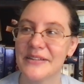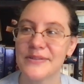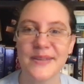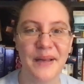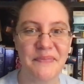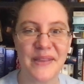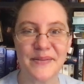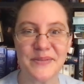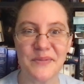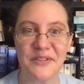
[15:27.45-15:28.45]
So, yeah, that
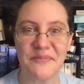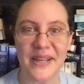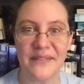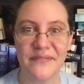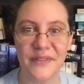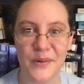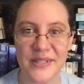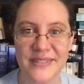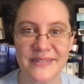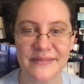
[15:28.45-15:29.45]
was more of my
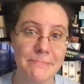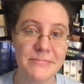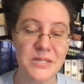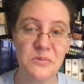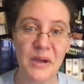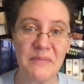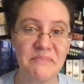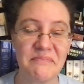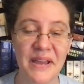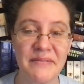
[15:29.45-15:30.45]
focus. Didn't write,
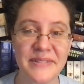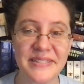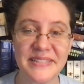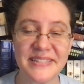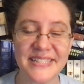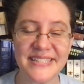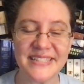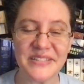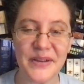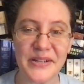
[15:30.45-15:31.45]
I was just
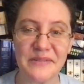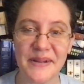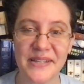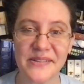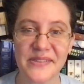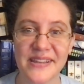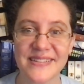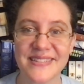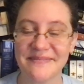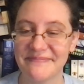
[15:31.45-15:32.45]
distracted by other things,